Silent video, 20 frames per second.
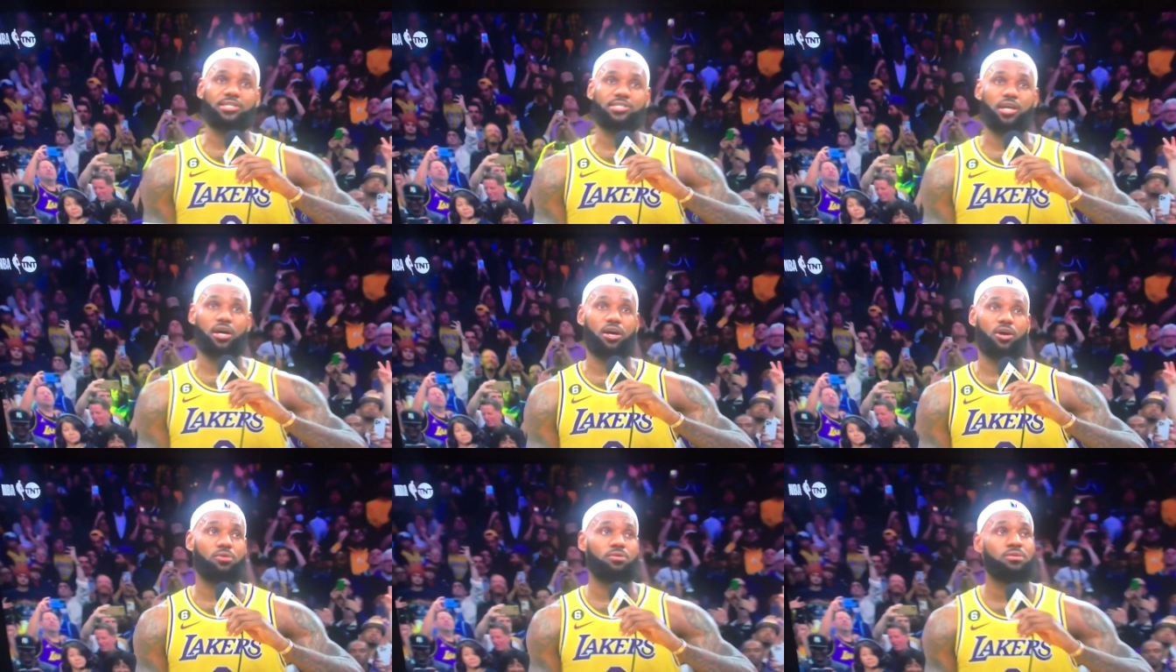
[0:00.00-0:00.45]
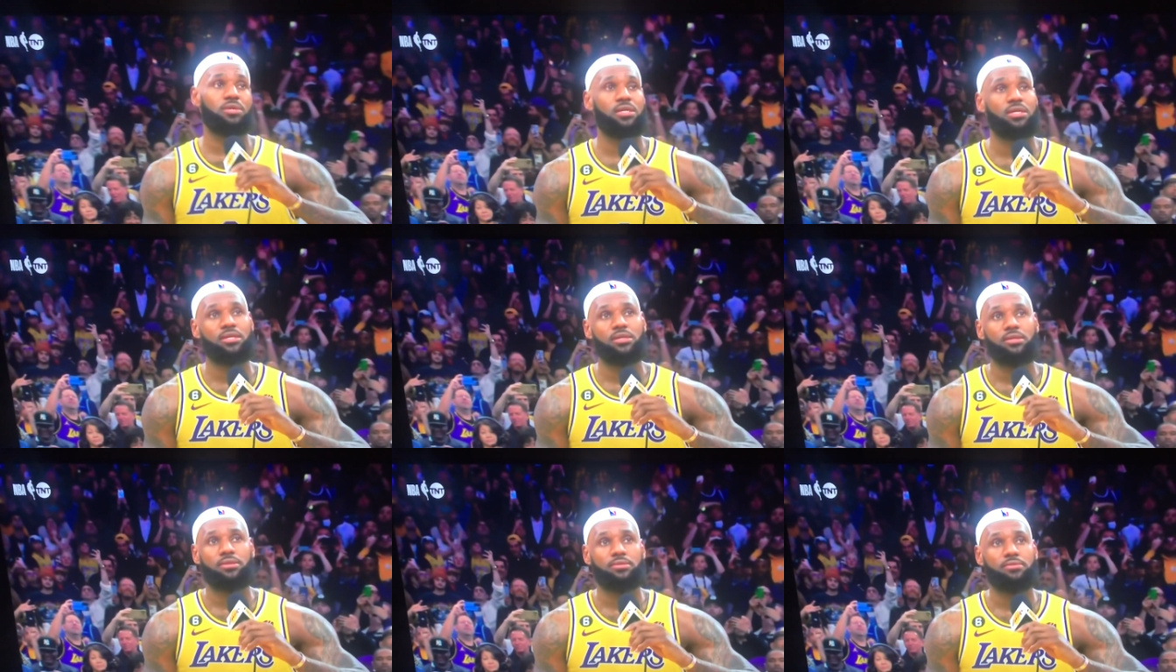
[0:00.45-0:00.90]
So,
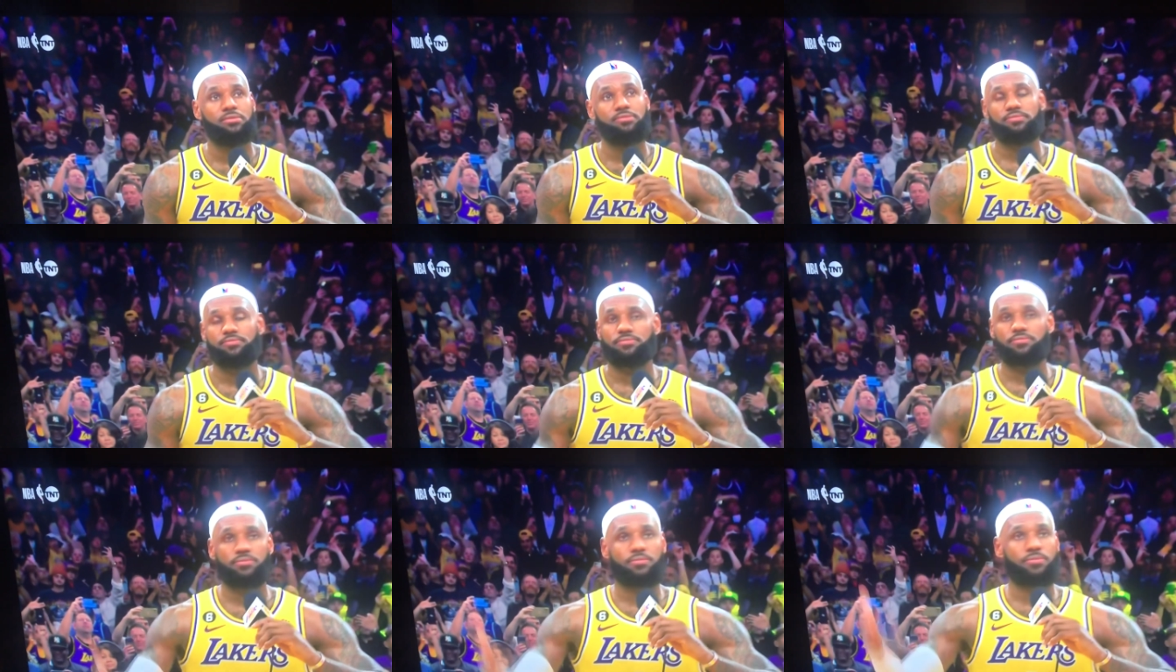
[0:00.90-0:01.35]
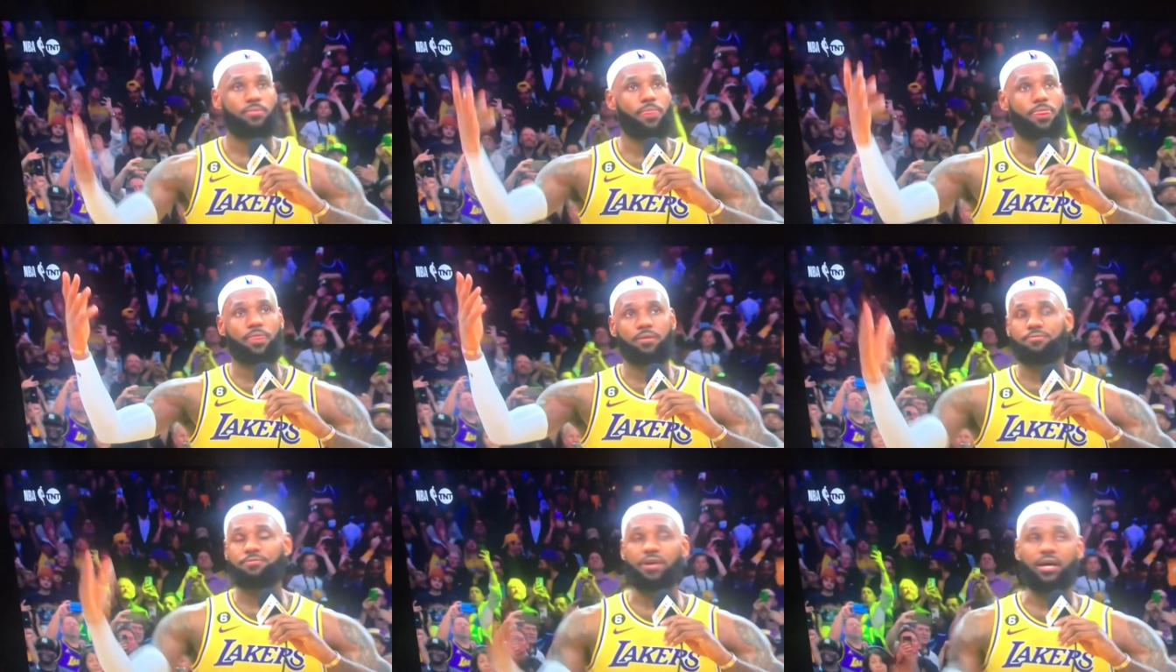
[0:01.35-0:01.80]

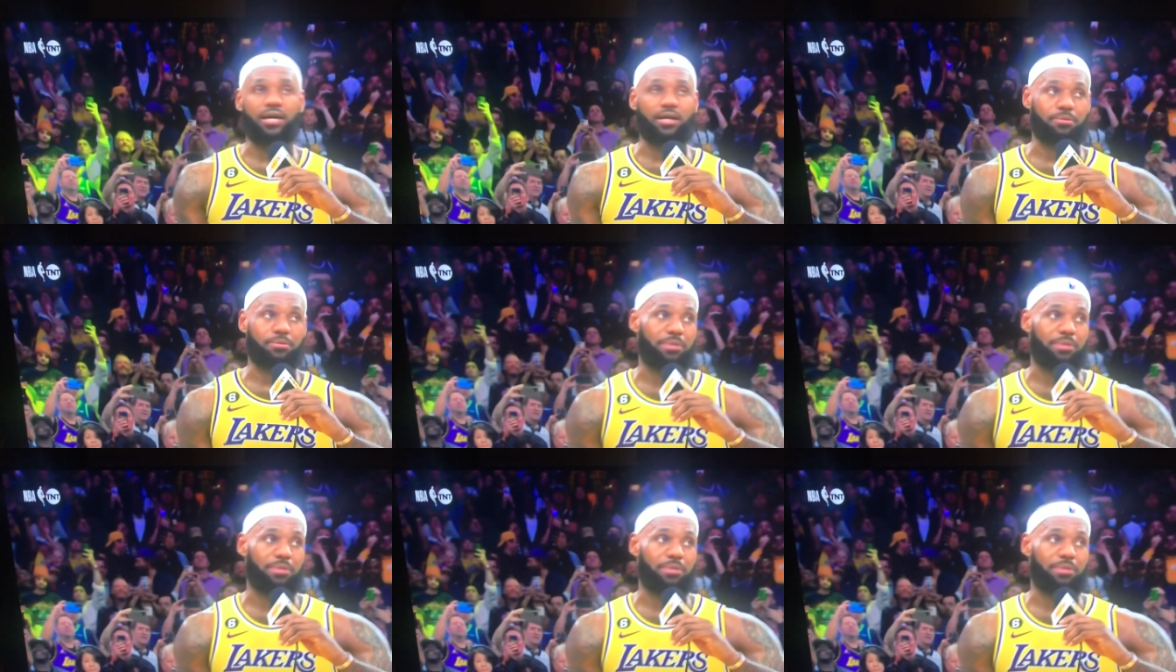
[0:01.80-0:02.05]
fuck,